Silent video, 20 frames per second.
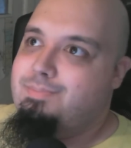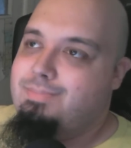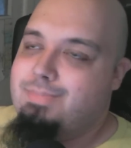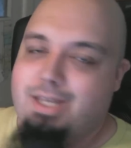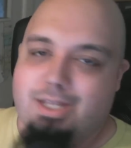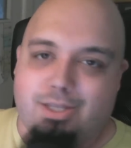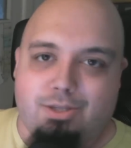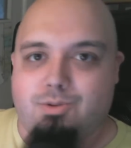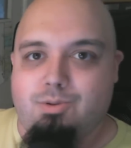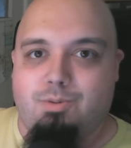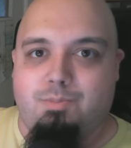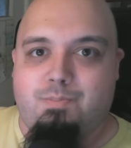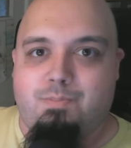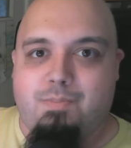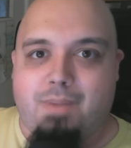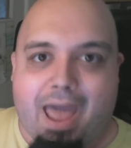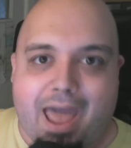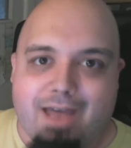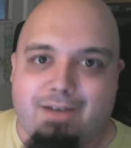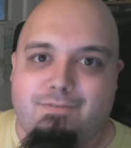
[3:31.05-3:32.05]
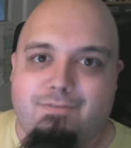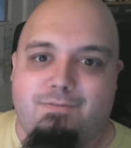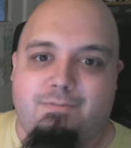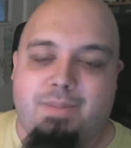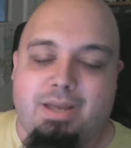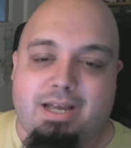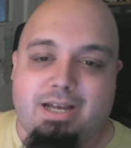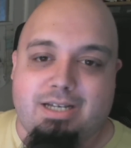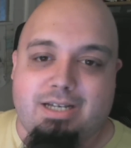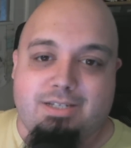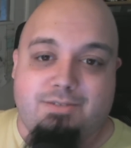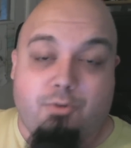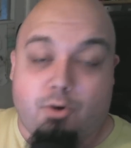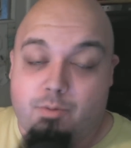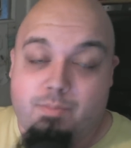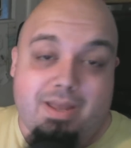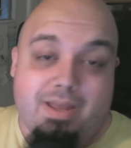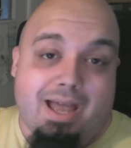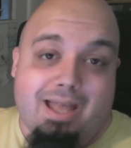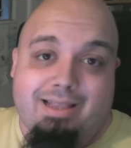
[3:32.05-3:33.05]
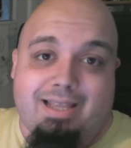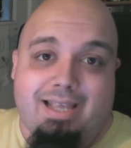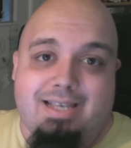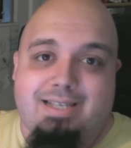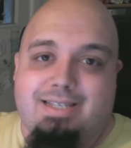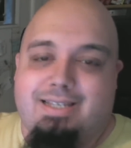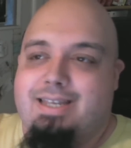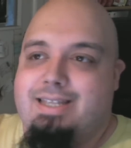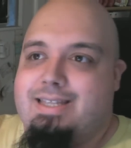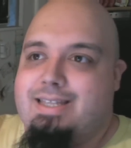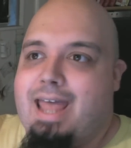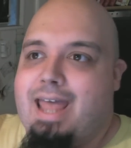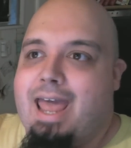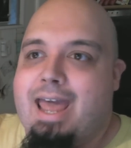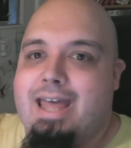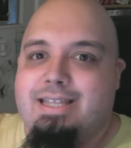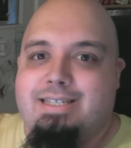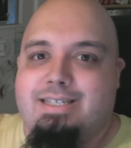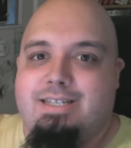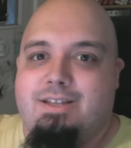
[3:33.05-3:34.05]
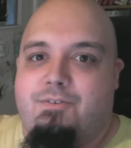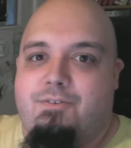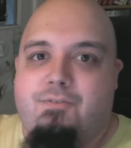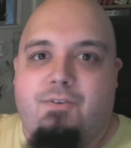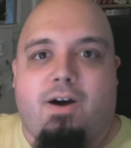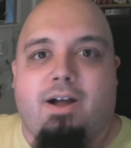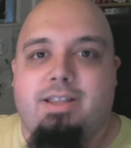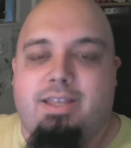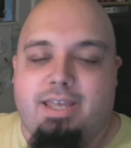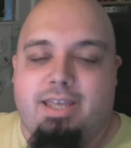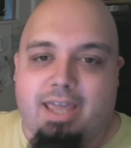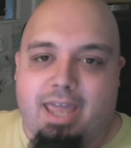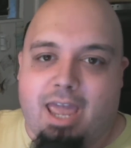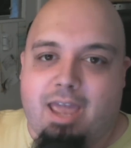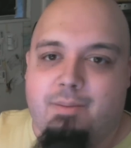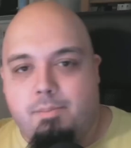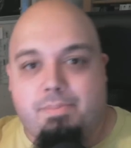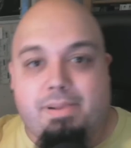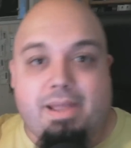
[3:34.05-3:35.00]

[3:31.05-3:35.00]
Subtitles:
need to have, because for me at least it adds the fun in game.